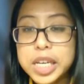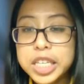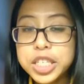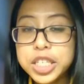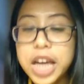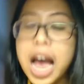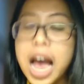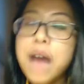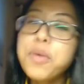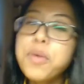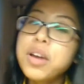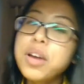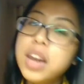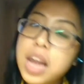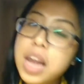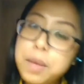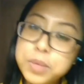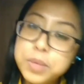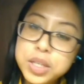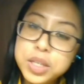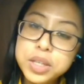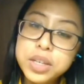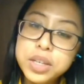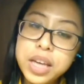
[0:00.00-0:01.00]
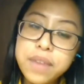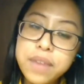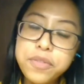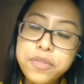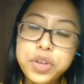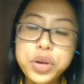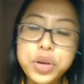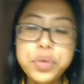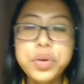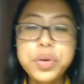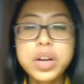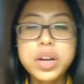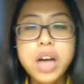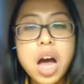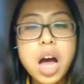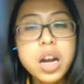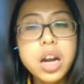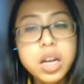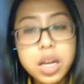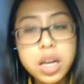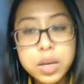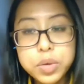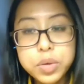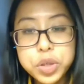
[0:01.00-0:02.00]
I would love to give you a
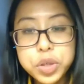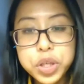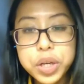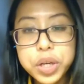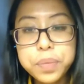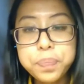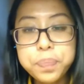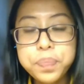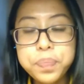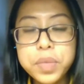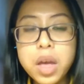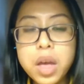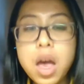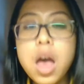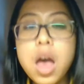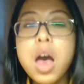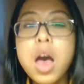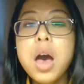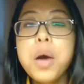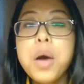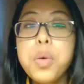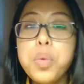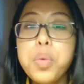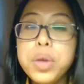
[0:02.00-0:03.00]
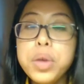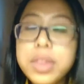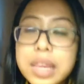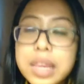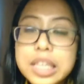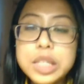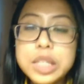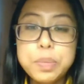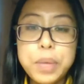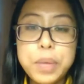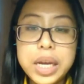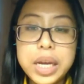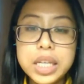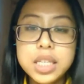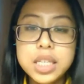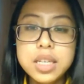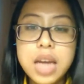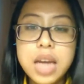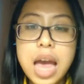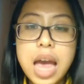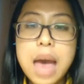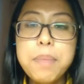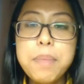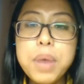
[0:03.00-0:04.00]
conclusion. With this speech,
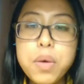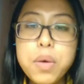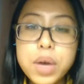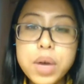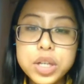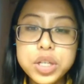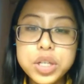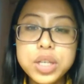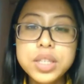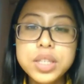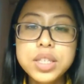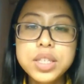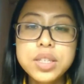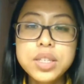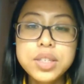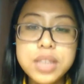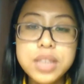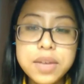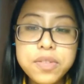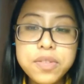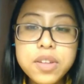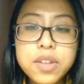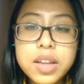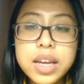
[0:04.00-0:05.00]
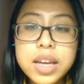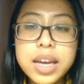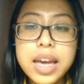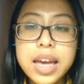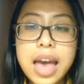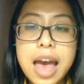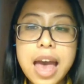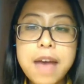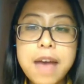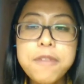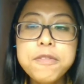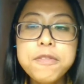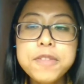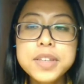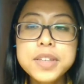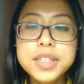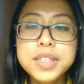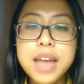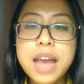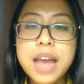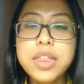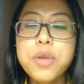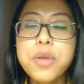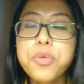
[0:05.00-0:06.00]
Emma Watson successfully
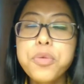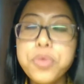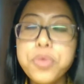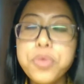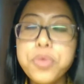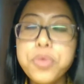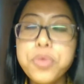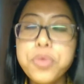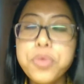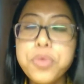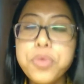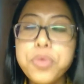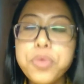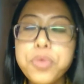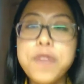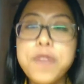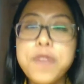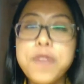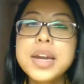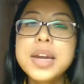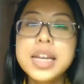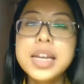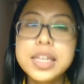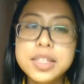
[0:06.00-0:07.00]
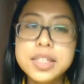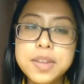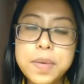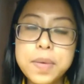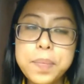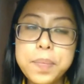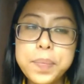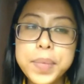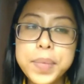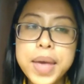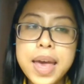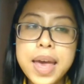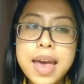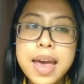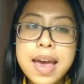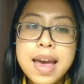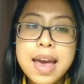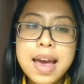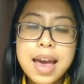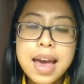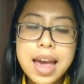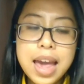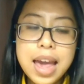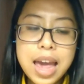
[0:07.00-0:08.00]
emphasized the role of feminism,
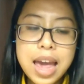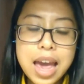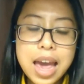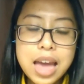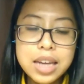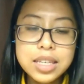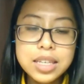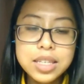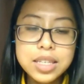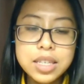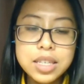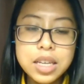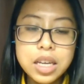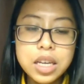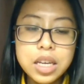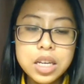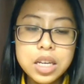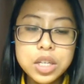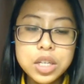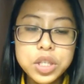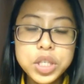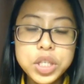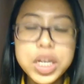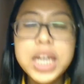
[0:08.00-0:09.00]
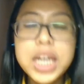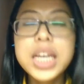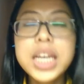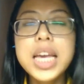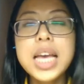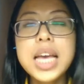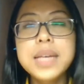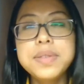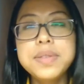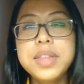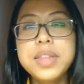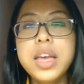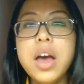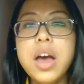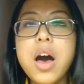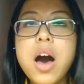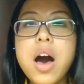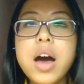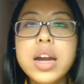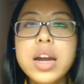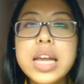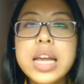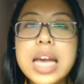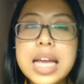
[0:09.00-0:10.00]
and she gives the
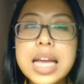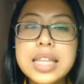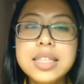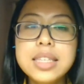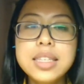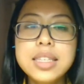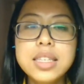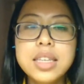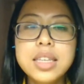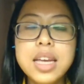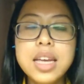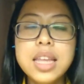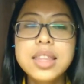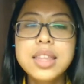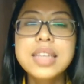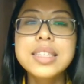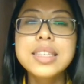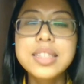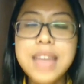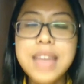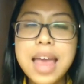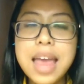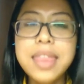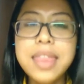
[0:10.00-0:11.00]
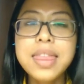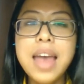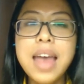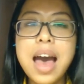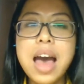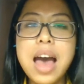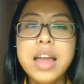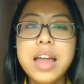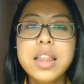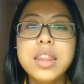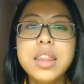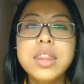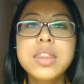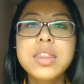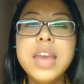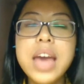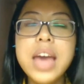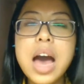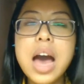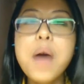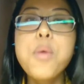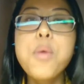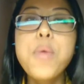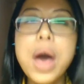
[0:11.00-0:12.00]
audience the sense that they
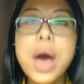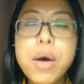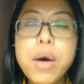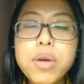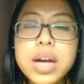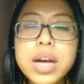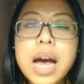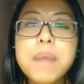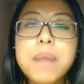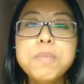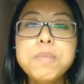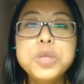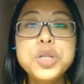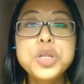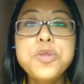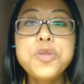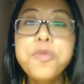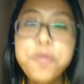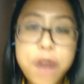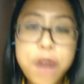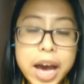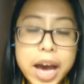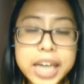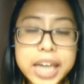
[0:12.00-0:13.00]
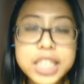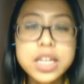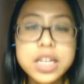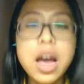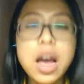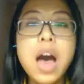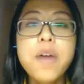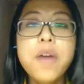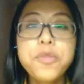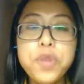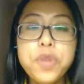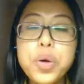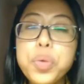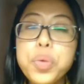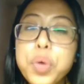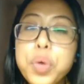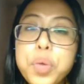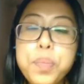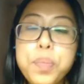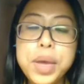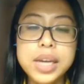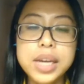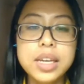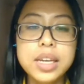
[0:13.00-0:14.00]
are welcome to fight for
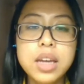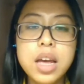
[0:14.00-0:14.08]
women,